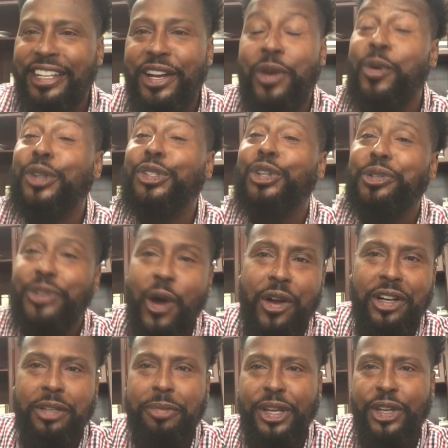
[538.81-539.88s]
They don't want your
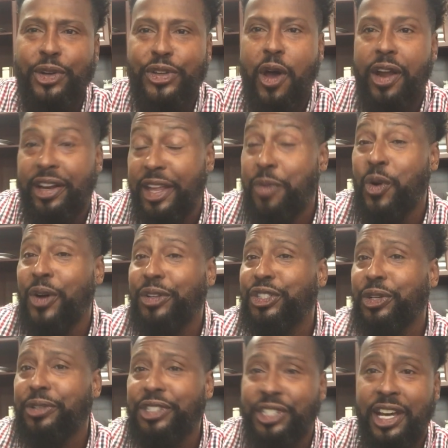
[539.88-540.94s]
daughter to be your daughter. They
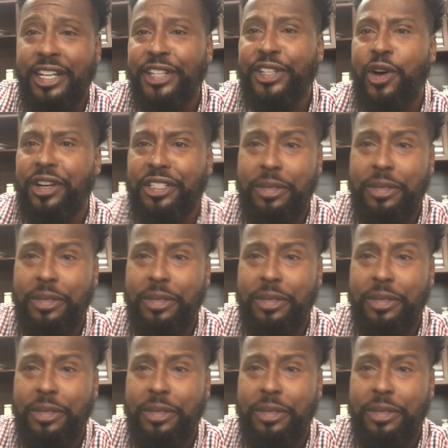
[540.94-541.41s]
want your son and daughter